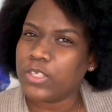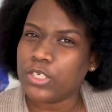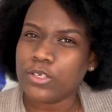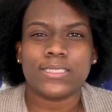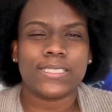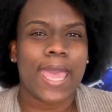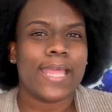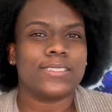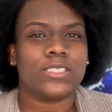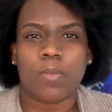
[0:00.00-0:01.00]
you know,
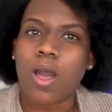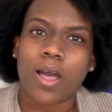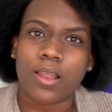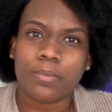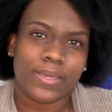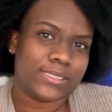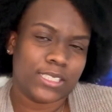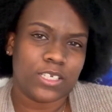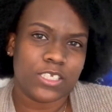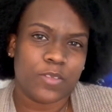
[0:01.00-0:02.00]
start small
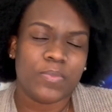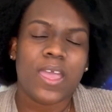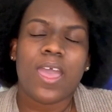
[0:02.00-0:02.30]
basically.